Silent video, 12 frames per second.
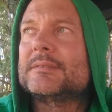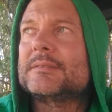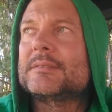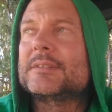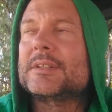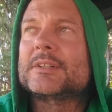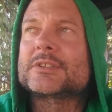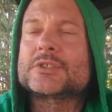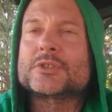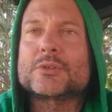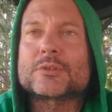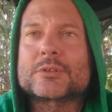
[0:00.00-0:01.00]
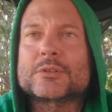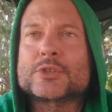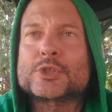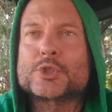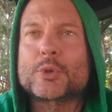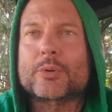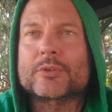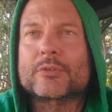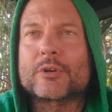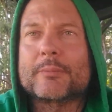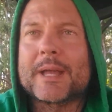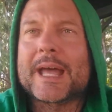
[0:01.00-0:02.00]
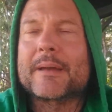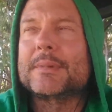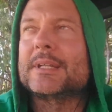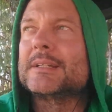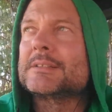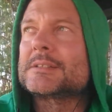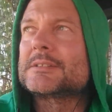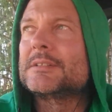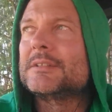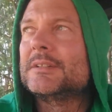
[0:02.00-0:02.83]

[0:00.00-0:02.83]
there's a certain short-term happiness,